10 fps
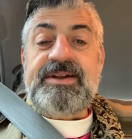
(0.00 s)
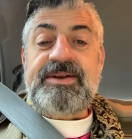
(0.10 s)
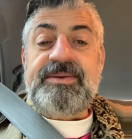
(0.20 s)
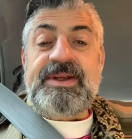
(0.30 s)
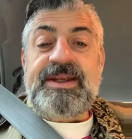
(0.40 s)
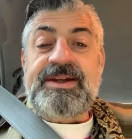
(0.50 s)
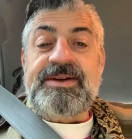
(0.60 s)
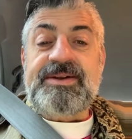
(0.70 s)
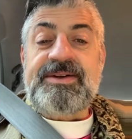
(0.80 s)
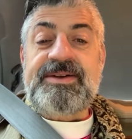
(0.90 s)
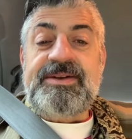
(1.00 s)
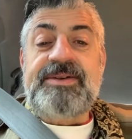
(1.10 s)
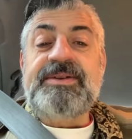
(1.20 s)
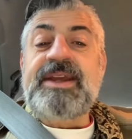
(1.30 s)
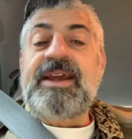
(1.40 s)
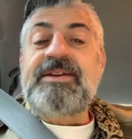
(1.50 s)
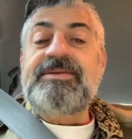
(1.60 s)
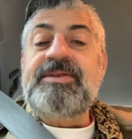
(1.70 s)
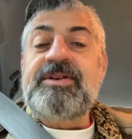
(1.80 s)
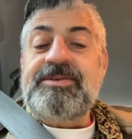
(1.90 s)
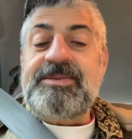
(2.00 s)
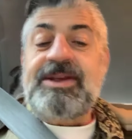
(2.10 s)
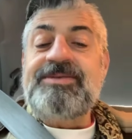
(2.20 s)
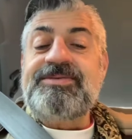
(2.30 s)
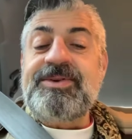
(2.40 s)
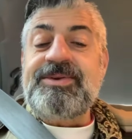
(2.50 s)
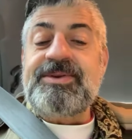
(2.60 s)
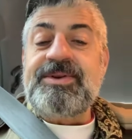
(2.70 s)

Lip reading: we hear, you gave me food.